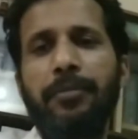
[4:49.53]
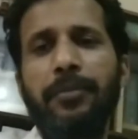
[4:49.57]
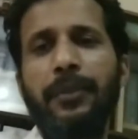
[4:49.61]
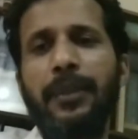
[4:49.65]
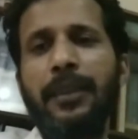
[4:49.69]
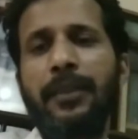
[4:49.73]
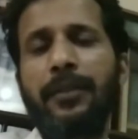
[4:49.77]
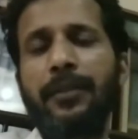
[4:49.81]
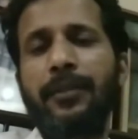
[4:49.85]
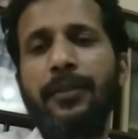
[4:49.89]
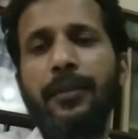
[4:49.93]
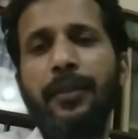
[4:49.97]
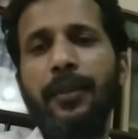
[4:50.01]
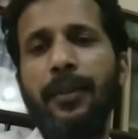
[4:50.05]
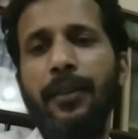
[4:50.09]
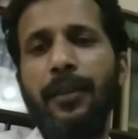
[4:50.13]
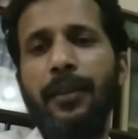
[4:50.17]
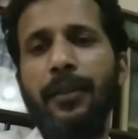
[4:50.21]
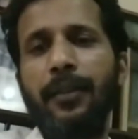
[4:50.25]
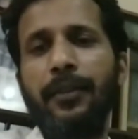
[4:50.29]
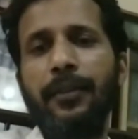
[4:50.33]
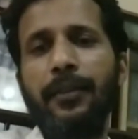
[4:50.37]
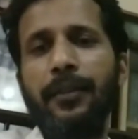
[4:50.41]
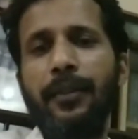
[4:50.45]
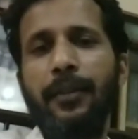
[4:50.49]
it
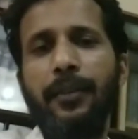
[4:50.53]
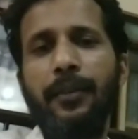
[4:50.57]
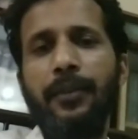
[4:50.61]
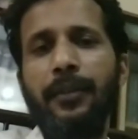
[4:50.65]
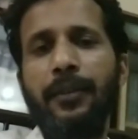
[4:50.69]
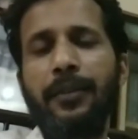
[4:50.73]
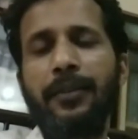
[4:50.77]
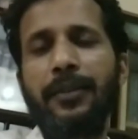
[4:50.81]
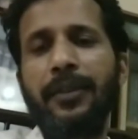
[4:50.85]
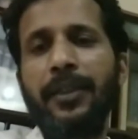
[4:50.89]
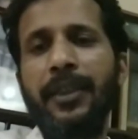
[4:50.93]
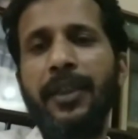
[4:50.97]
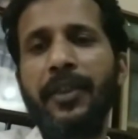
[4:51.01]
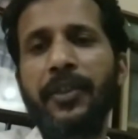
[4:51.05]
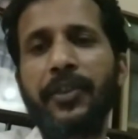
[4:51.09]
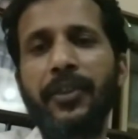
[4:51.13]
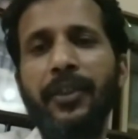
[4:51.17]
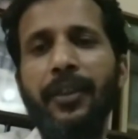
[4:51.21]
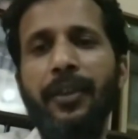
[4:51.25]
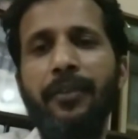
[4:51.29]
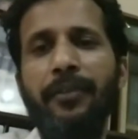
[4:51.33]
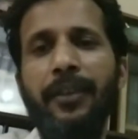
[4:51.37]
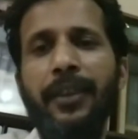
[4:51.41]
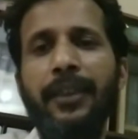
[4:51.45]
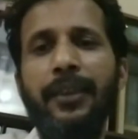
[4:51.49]
creates
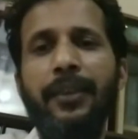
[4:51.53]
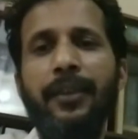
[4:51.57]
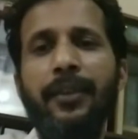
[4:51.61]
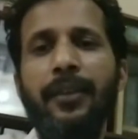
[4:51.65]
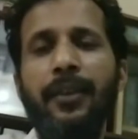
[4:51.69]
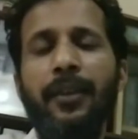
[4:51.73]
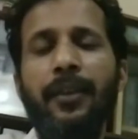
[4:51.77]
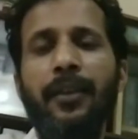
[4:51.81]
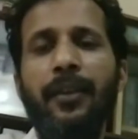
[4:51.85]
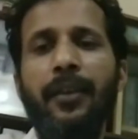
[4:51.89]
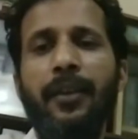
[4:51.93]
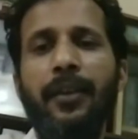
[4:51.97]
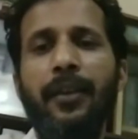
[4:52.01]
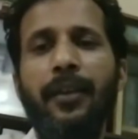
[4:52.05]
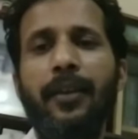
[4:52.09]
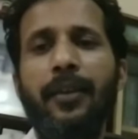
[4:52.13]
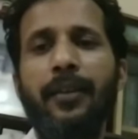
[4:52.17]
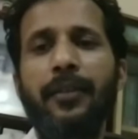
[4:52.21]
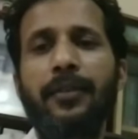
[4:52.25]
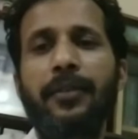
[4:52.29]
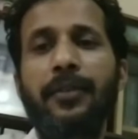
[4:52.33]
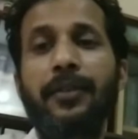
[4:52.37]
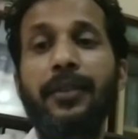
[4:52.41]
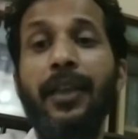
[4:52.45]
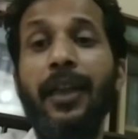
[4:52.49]
a very
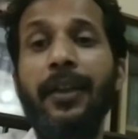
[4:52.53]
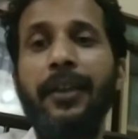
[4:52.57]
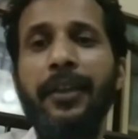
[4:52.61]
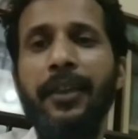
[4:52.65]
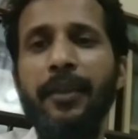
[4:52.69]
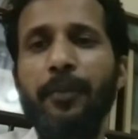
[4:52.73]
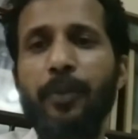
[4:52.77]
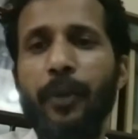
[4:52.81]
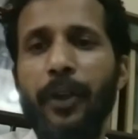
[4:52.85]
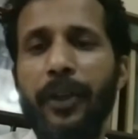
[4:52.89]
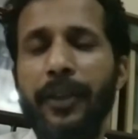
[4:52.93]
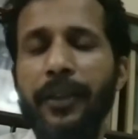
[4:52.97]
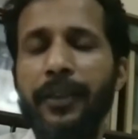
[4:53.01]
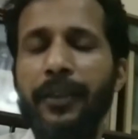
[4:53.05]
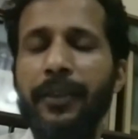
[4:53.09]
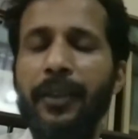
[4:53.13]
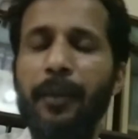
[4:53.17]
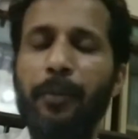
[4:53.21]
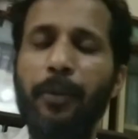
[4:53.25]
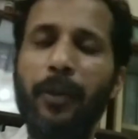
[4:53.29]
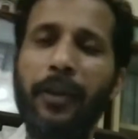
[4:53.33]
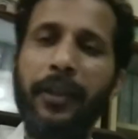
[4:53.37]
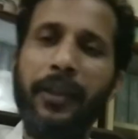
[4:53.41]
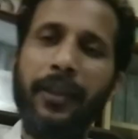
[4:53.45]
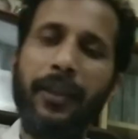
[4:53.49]
turning point in the
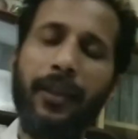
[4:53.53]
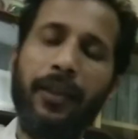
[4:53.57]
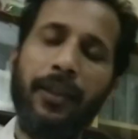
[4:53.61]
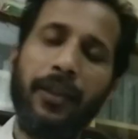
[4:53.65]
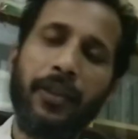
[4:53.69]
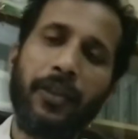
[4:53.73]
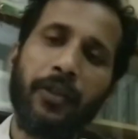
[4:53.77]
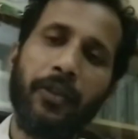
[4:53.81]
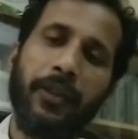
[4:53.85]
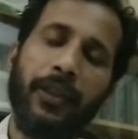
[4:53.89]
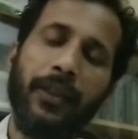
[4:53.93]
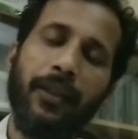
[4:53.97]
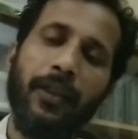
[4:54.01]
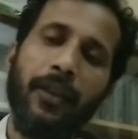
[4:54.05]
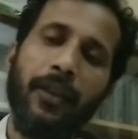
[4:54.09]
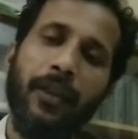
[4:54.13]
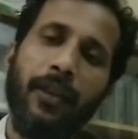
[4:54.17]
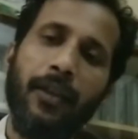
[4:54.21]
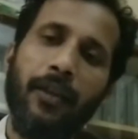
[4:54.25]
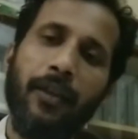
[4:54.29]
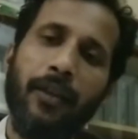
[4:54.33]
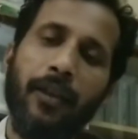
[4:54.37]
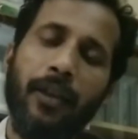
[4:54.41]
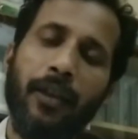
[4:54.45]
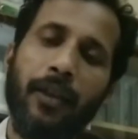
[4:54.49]
political history
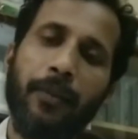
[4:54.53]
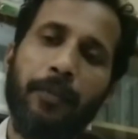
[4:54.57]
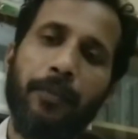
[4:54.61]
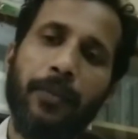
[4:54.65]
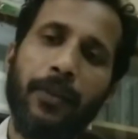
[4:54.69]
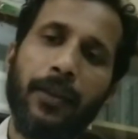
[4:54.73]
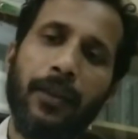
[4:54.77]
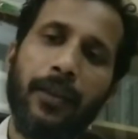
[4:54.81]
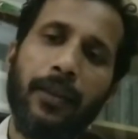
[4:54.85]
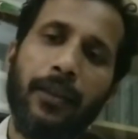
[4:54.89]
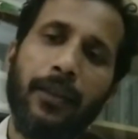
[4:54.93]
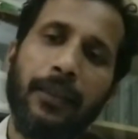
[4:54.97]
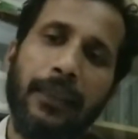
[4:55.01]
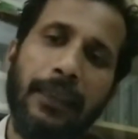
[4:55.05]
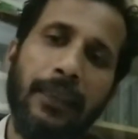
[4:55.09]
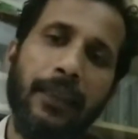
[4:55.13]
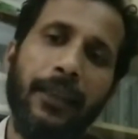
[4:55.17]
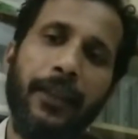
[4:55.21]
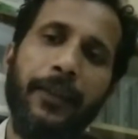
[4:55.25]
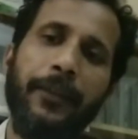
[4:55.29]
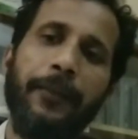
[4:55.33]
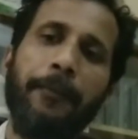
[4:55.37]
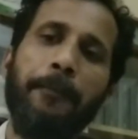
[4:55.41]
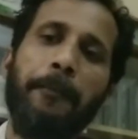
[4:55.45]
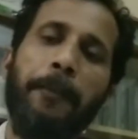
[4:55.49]
of
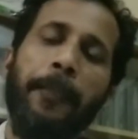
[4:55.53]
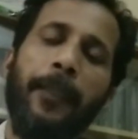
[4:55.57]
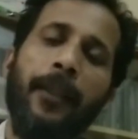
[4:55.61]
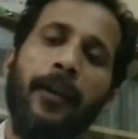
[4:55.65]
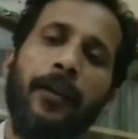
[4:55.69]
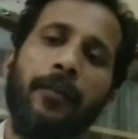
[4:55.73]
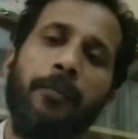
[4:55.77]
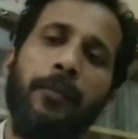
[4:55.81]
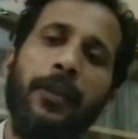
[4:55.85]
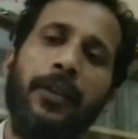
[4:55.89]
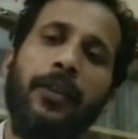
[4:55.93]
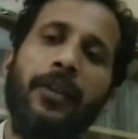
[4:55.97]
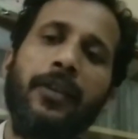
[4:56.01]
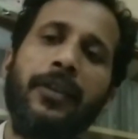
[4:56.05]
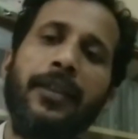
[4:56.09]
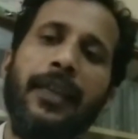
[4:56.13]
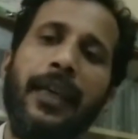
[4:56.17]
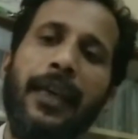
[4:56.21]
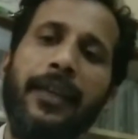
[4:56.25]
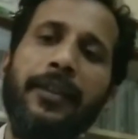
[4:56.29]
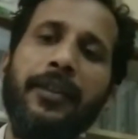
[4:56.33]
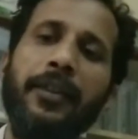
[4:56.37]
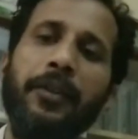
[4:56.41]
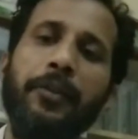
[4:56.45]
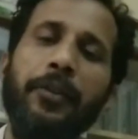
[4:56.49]
England, because
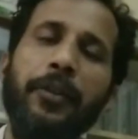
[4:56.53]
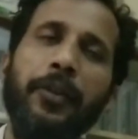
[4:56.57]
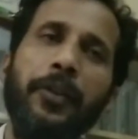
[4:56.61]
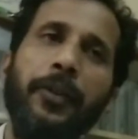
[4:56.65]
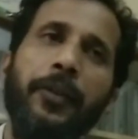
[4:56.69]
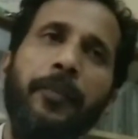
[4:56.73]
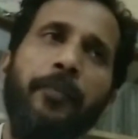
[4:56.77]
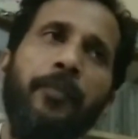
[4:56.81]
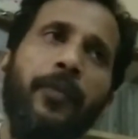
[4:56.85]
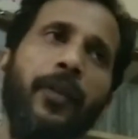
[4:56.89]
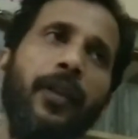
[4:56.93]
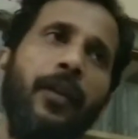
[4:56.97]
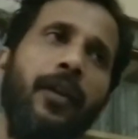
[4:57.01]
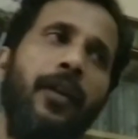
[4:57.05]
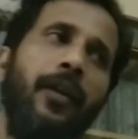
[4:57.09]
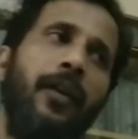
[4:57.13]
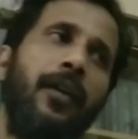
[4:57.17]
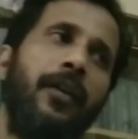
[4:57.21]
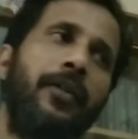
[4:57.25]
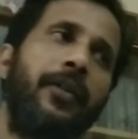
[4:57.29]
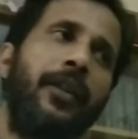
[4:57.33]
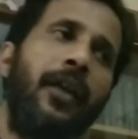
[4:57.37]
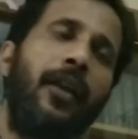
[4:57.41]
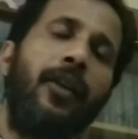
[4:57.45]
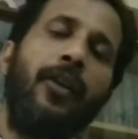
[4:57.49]
as you know,
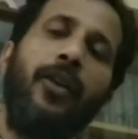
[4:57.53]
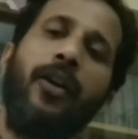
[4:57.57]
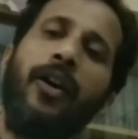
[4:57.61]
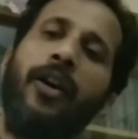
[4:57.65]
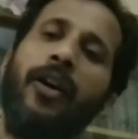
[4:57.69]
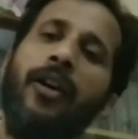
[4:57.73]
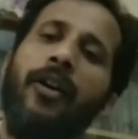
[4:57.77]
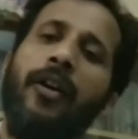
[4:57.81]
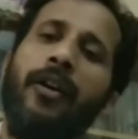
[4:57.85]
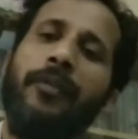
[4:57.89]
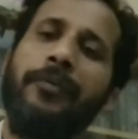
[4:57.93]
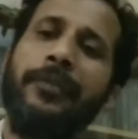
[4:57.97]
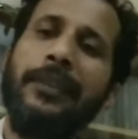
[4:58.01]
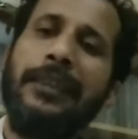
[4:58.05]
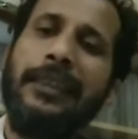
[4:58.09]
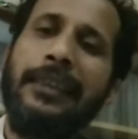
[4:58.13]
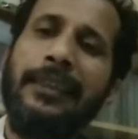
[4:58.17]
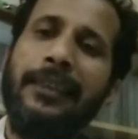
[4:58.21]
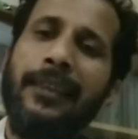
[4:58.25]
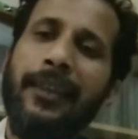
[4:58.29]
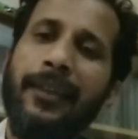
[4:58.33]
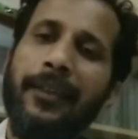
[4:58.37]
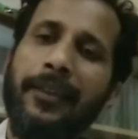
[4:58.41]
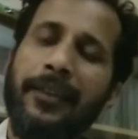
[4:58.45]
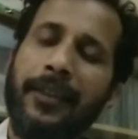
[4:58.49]
the law of
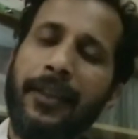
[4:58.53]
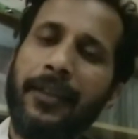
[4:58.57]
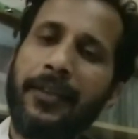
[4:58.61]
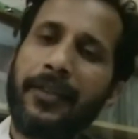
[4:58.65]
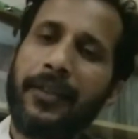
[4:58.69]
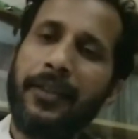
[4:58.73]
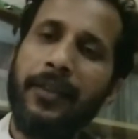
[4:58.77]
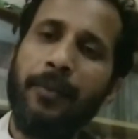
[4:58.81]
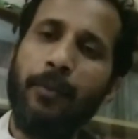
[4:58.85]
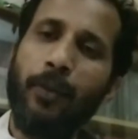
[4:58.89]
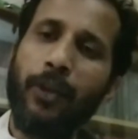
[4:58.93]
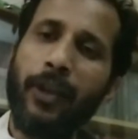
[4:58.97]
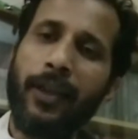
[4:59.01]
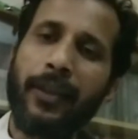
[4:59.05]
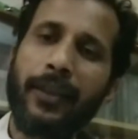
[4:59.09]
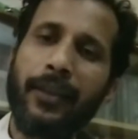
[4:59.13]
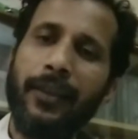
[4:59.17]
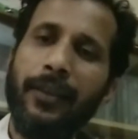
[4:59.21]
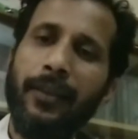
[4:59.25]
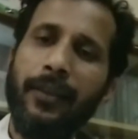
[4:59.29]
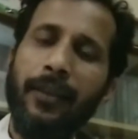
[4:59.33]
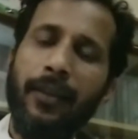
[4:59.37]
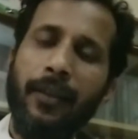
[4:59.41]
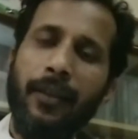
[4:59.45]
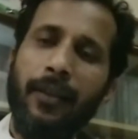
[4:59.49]
inheritance in
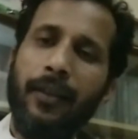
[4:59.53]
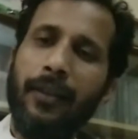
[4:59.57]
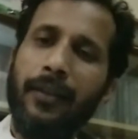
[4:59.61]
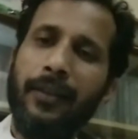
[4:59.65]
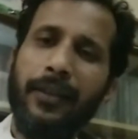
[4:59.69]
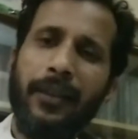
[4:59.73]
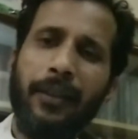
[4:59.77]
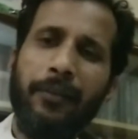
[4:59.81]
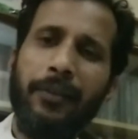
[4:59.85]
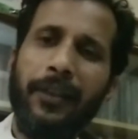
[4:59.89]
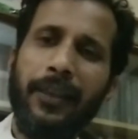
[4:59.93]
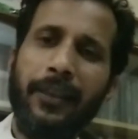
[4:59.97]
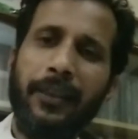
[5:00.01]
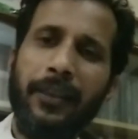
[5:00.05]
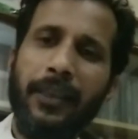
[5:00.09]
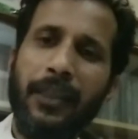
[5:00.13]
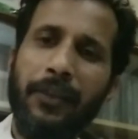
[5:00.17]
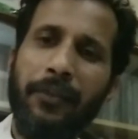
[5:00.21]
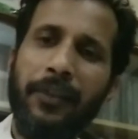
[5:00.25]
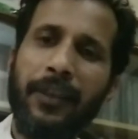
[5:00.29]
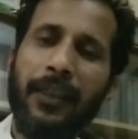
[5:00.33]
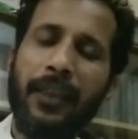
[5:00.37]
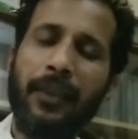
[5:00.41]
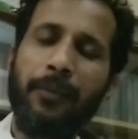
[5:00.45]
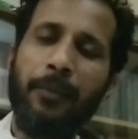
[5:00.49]
monarchy is a very
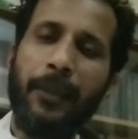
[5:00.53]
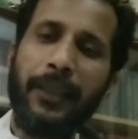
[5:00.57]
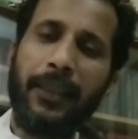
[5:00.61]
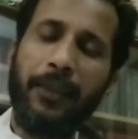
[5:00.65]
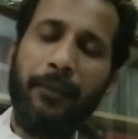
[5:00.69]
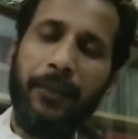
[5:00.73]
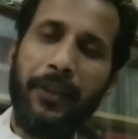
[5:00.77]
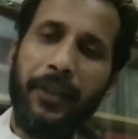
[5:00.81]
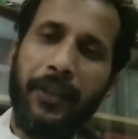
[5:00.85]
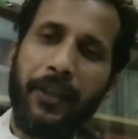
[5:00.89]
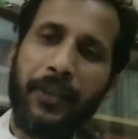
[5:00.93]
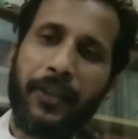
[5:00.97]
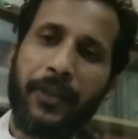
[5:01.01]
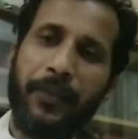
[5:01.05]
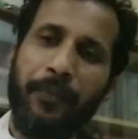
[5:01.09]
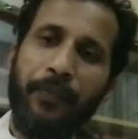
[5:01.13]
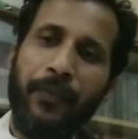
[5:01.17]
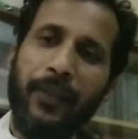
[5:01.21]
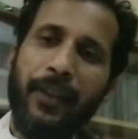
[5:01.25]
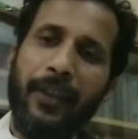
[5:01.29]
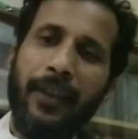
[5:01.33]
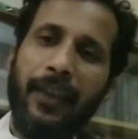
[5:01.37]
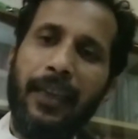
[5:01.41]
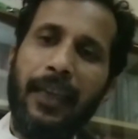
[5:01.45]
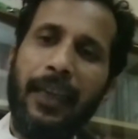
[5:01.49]
difficult mathematics.
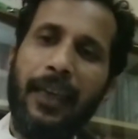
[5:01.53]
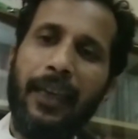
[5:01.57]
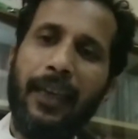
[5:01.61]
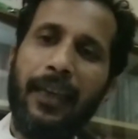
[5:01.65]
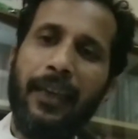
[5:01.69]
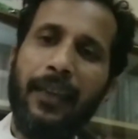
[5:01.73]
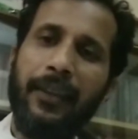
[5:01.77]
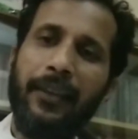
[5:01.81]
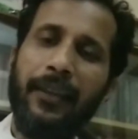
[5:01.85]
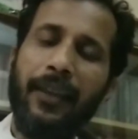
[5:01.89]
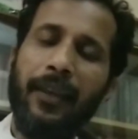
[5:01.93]
And